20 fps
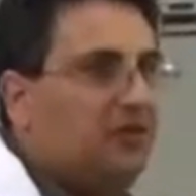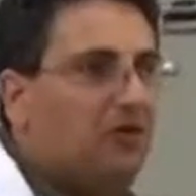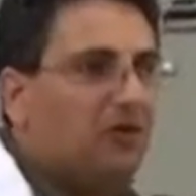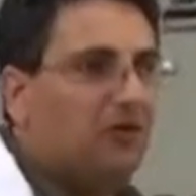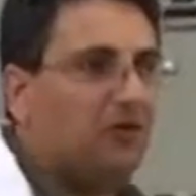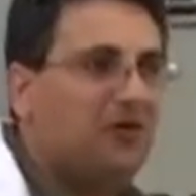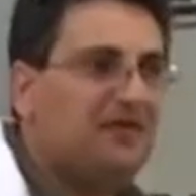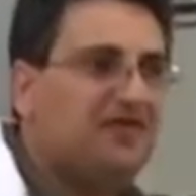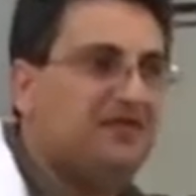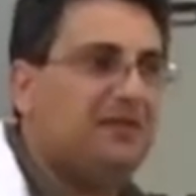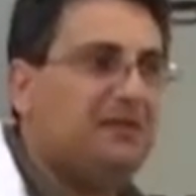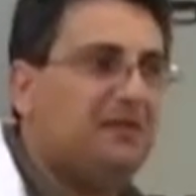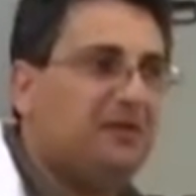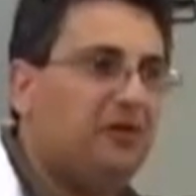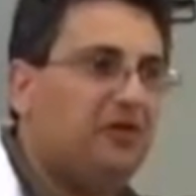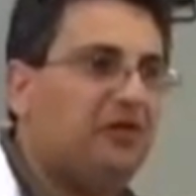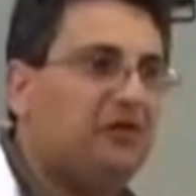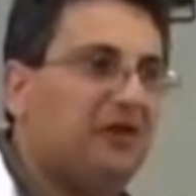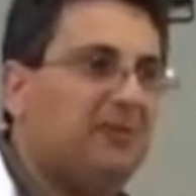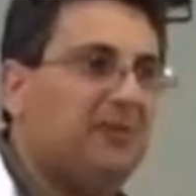or once the
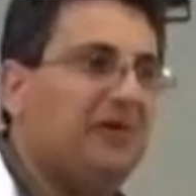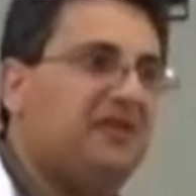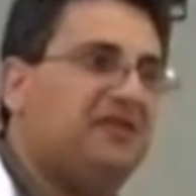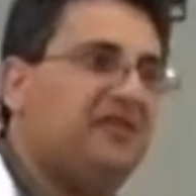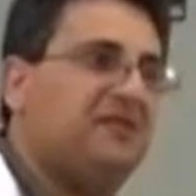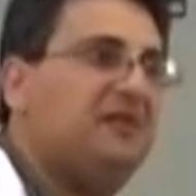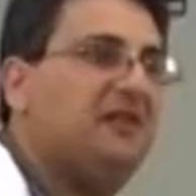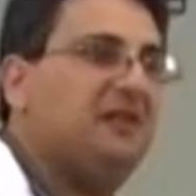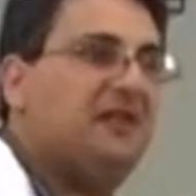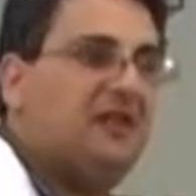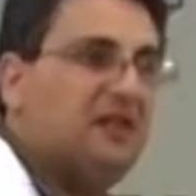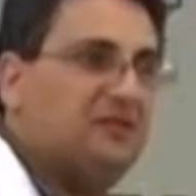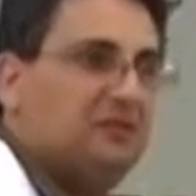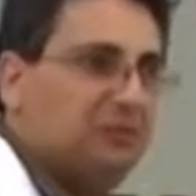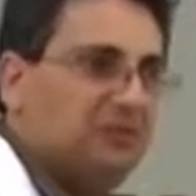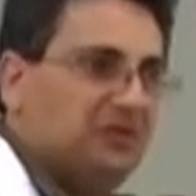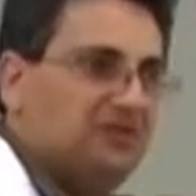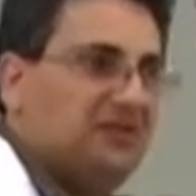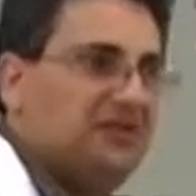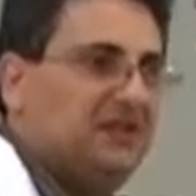program has been
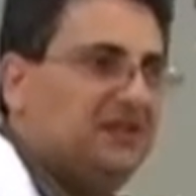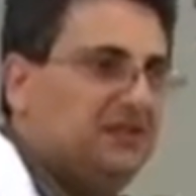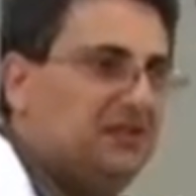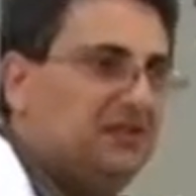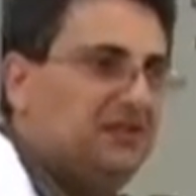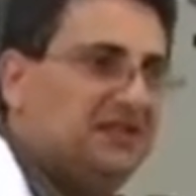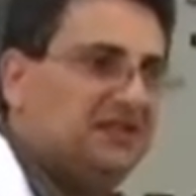inputted into